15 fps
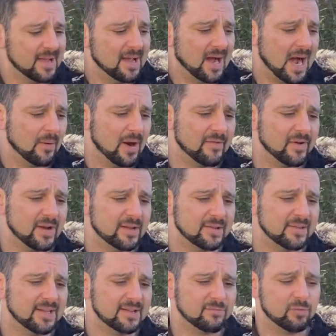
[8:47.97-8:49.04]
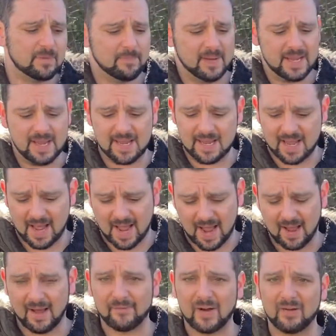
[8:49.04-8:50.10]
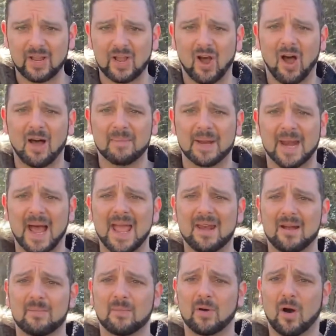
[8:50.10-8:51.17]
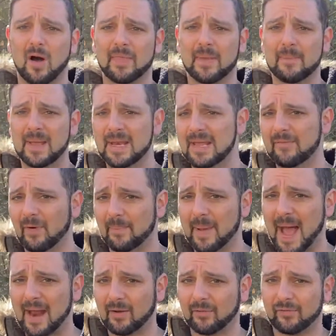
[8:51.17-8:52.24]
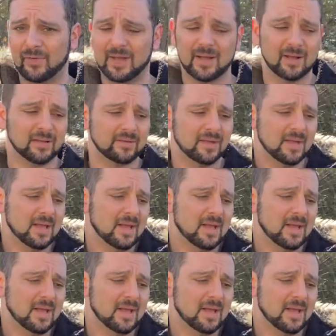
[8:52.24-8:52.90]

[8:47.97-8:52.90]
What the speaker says: However, this would be a very common item on the medieval battlefield